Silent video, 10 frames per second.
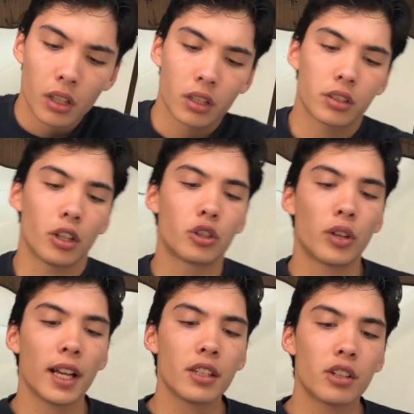So
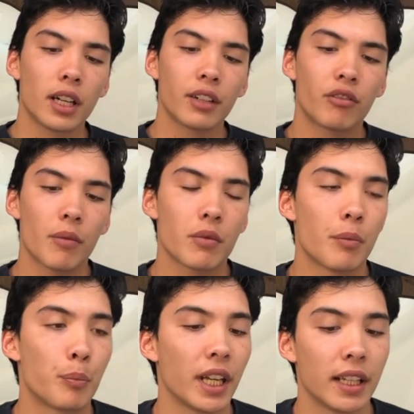transferring from
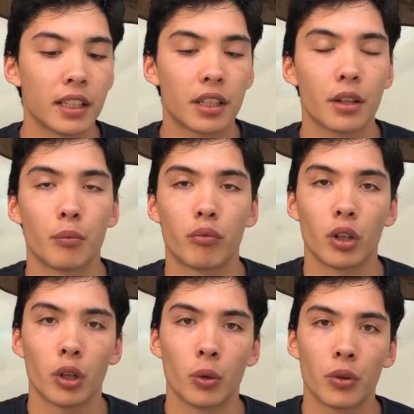the beans to the
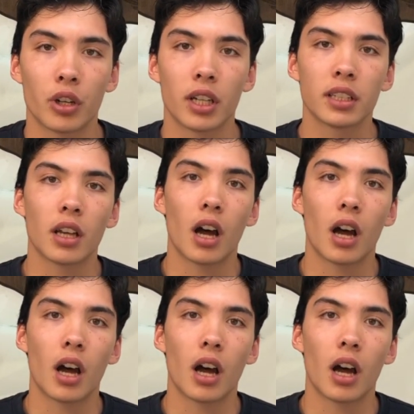brew, there's